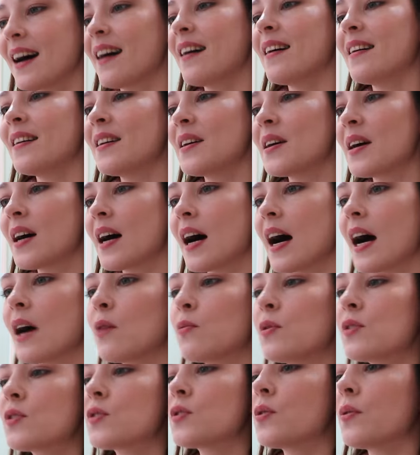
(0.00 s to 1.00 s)
Yeah,
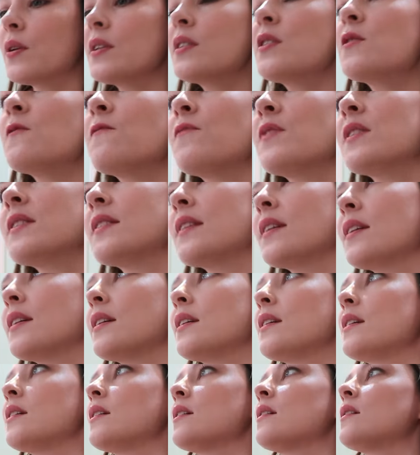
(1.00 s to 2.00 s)
I was going to
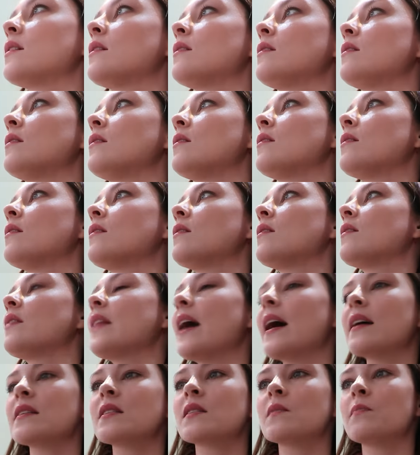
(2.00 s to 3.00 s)
visit
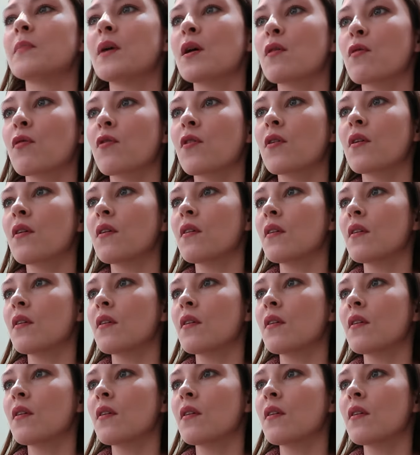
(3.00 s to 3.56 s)
last month.